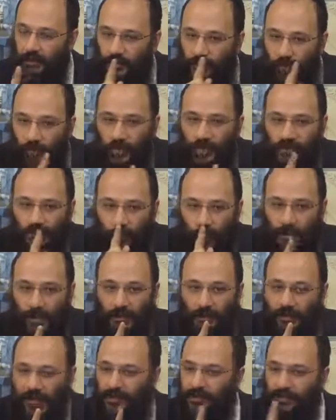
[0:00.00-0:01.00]
Do it
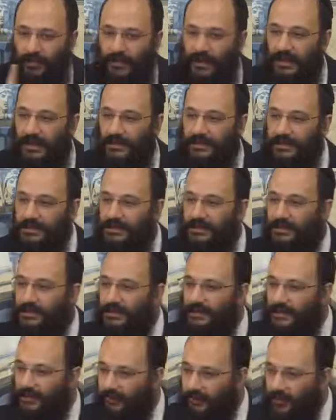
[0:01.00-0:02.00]
1 minute. You think it's
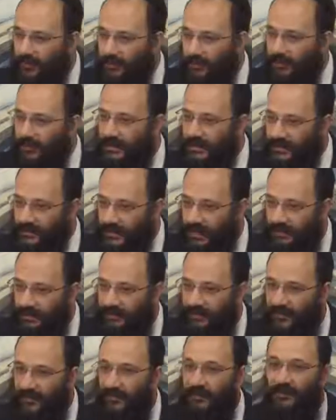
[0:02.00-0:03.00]
difficult? It's not
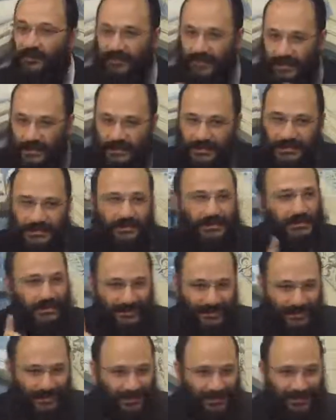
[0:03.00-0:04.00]
difficult. You think it's easy?
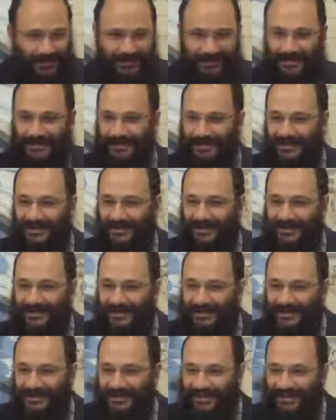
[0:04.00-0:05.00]
It's not easy.
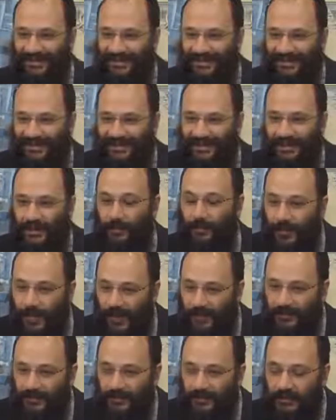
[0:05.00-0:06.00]

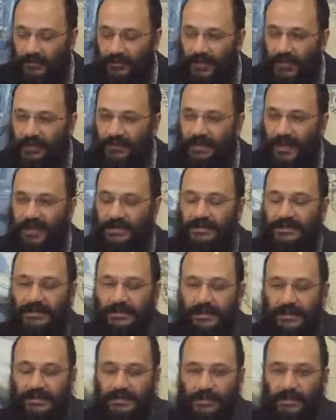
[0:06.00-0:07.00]
But it takes
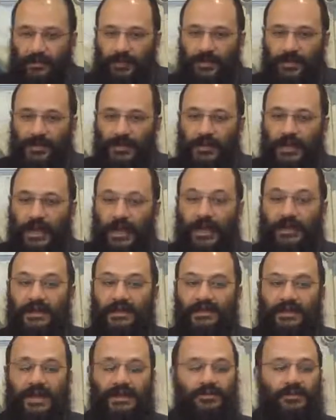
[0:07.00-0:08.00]
discipline, and
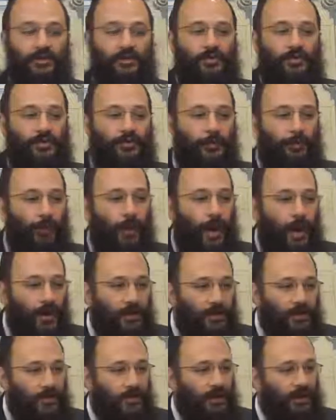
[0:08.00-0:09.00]
it takes a good
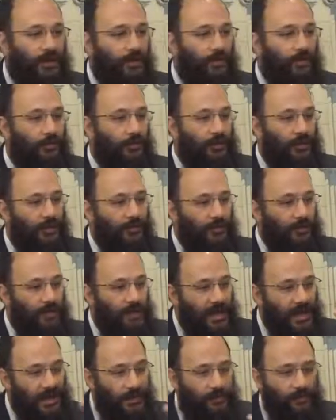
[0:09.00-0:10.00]
partner in learning to
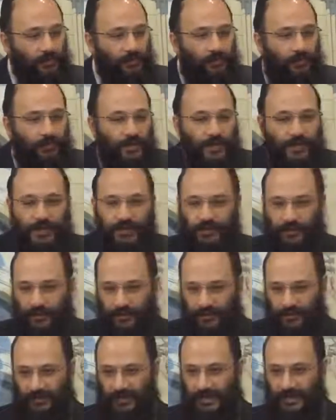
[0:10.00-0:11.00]
be able to really
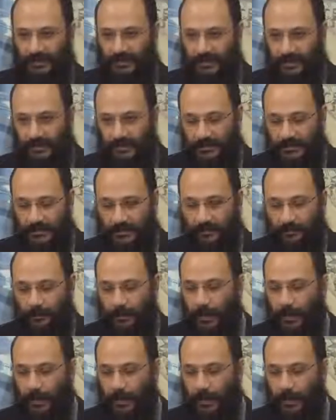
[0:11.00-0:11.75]
internalize things.